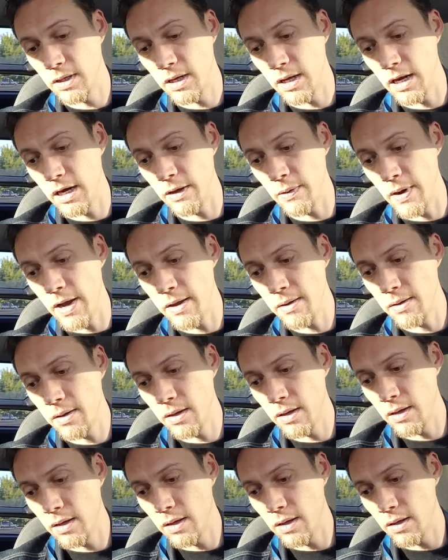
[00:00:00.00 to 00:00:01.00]
Anyway,
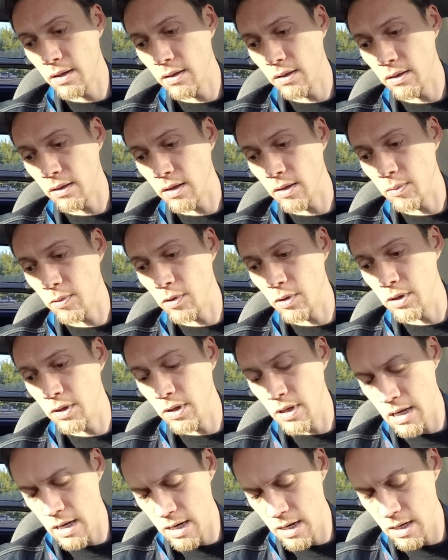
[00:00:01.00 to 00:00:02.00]
I'm going
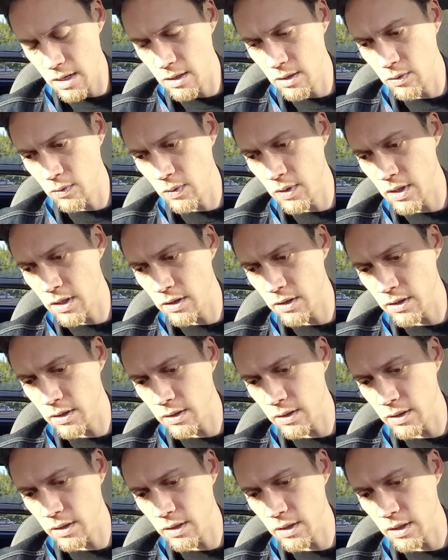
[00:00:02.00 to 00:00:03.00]
to end with
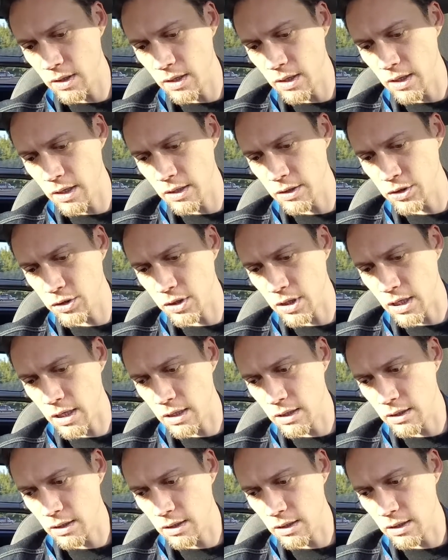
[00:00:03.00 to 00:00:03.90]
a shot.